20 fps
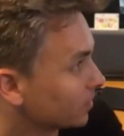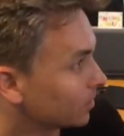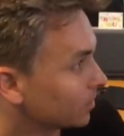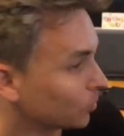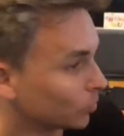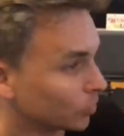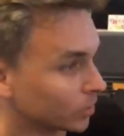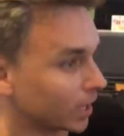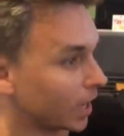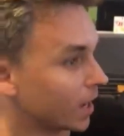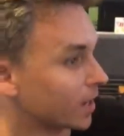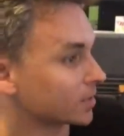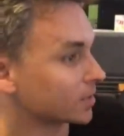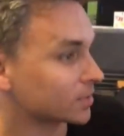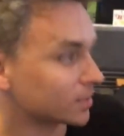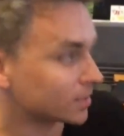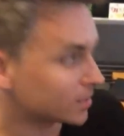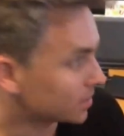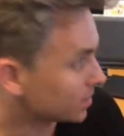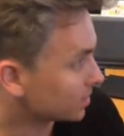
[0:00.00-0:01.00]
with
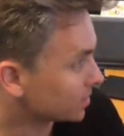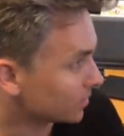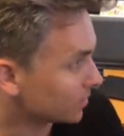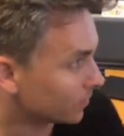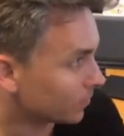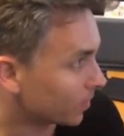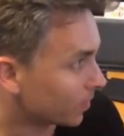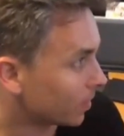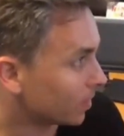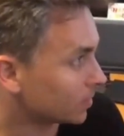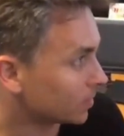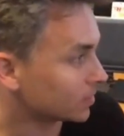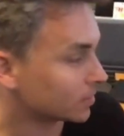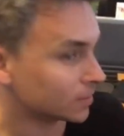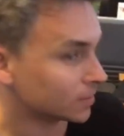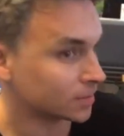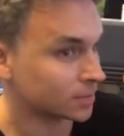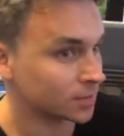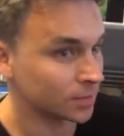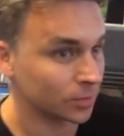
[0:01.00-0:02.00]
access to some fonts,
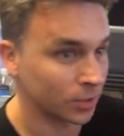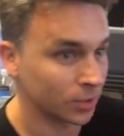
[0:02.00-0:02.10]
some